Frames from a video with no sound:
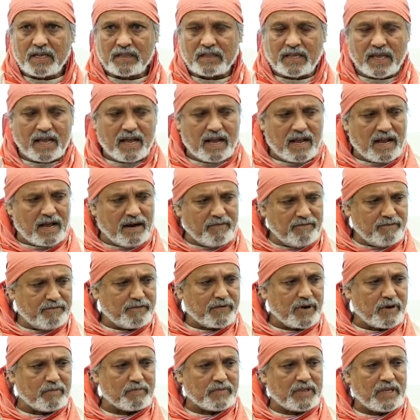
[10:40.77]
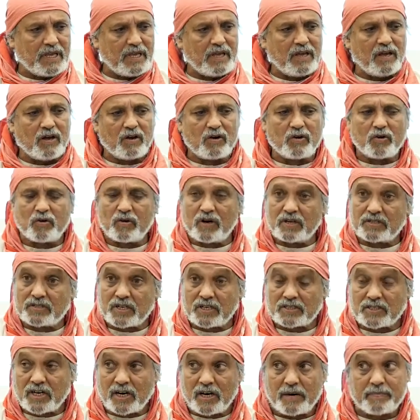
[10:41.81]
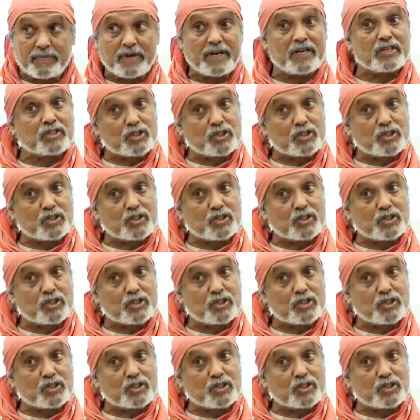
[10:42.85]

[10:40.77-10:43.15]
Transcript: They come from the rural sustainability.